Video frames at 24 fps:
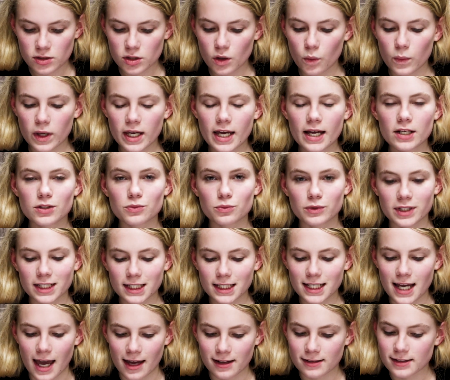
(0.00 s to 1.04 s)
So we can't
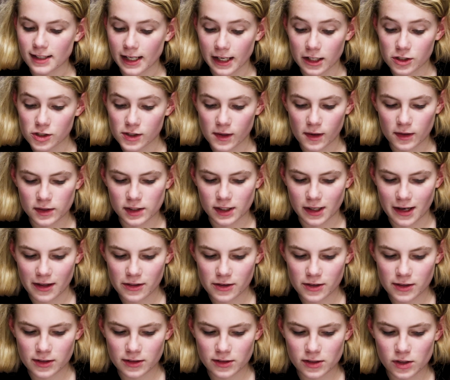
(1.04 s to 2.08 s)
really end aging
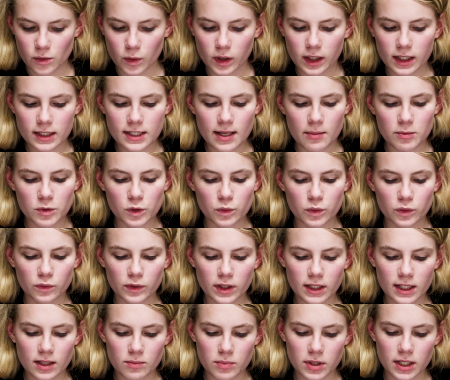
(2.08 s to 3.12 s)
altogether, so any attempt would
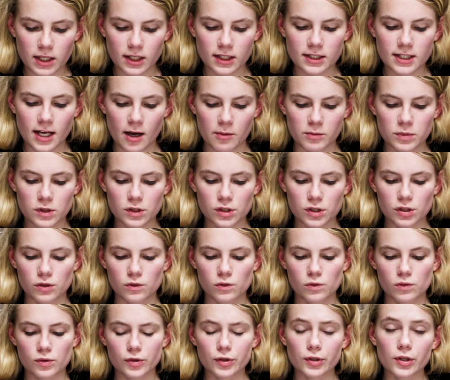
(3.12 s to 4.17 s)
really be an attempt
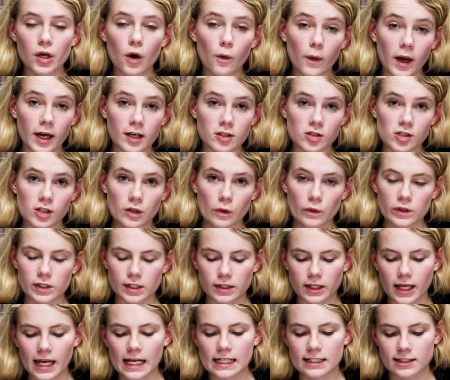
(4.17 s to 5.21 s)
to slow aging or
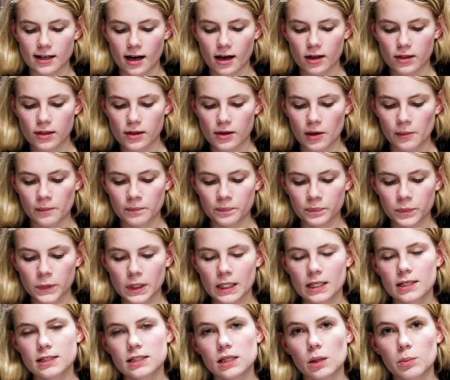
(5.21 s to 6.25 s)
delay death.
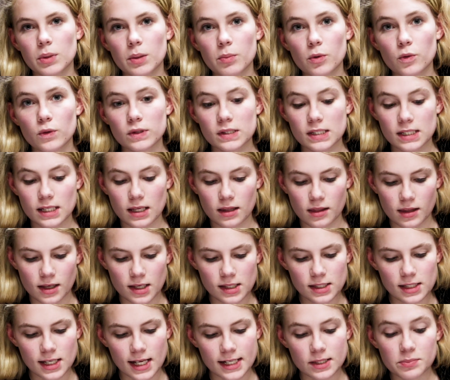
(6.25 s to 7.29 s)
Some people would see
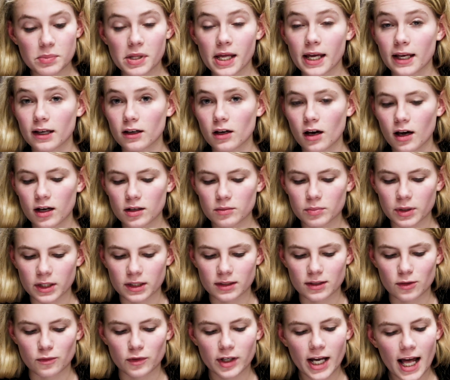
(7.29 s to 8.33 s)
this as playing God,
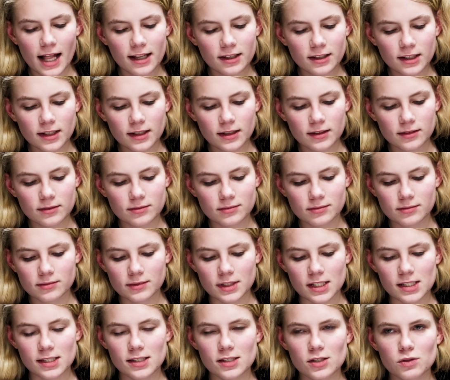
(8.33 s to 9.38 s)
but in reality,
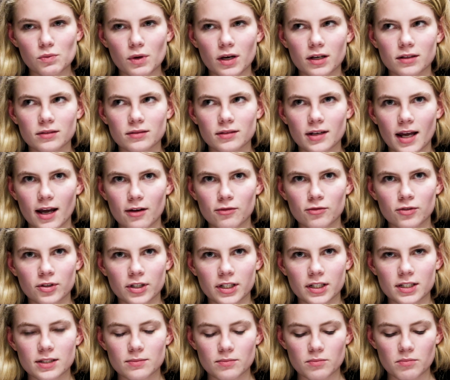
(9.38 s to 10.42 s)
this is what
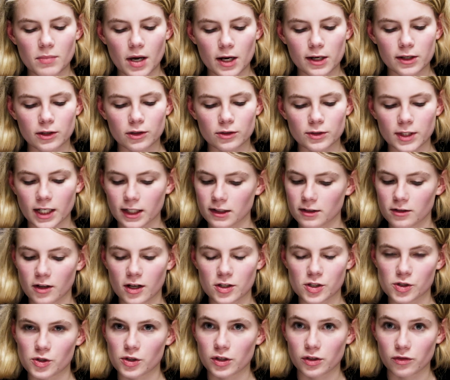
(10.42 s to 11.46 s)
every medical
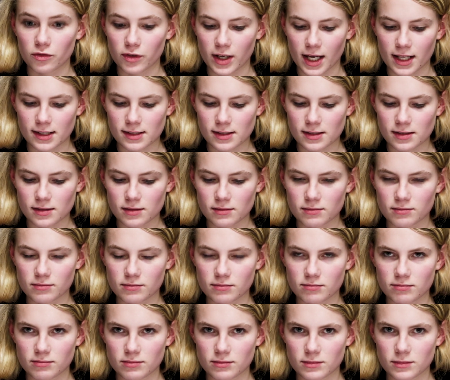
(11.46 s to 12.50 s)
technological advance
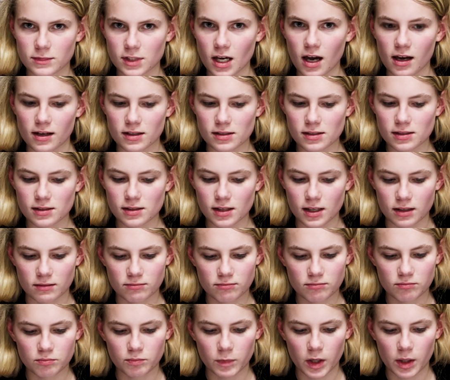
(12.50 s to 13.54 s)
does. It
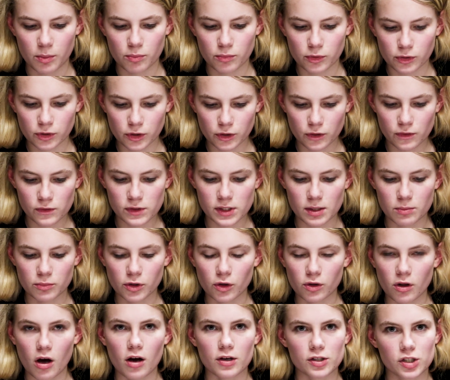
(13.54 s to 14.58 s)
improves and
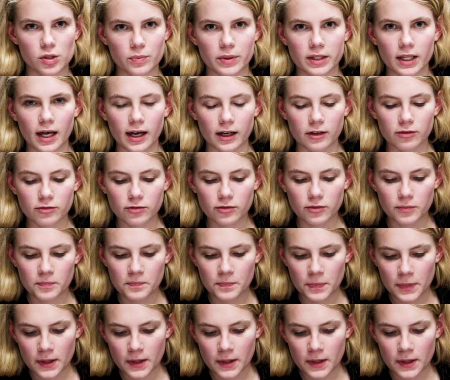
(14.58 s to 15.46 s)
prolongs human life.